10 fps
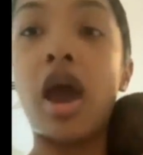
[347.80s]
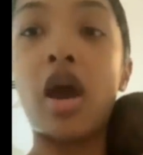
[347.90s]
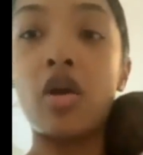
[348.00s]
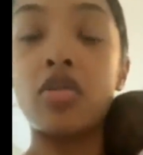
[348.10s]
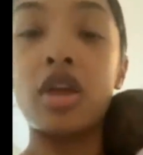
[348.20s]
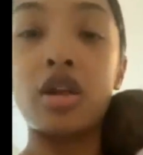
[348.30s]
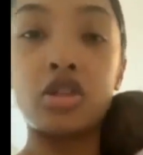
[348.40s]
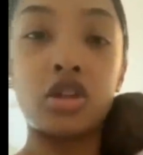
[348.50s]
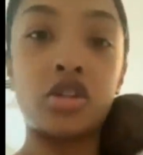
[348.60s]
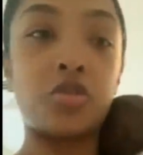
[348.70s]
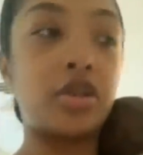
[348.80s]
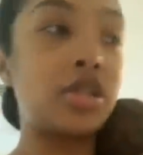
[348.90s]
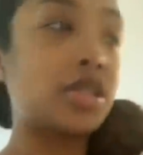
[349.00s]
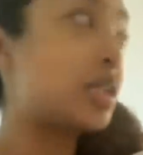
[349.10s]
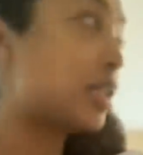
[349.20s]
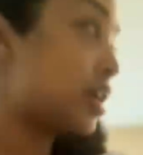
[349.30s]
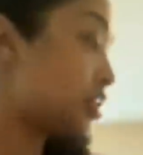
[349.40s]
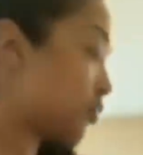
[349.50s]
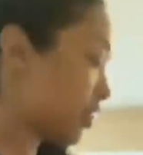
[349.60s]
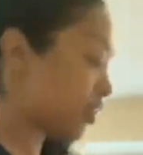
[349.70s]
how they turned your placenta
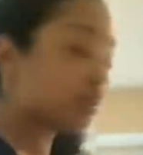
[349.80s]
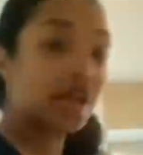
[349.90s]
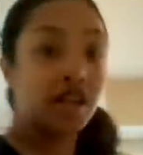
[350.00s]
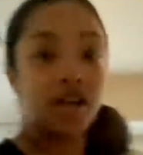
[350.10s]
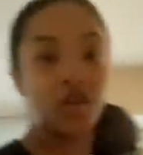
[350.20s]
into pills. And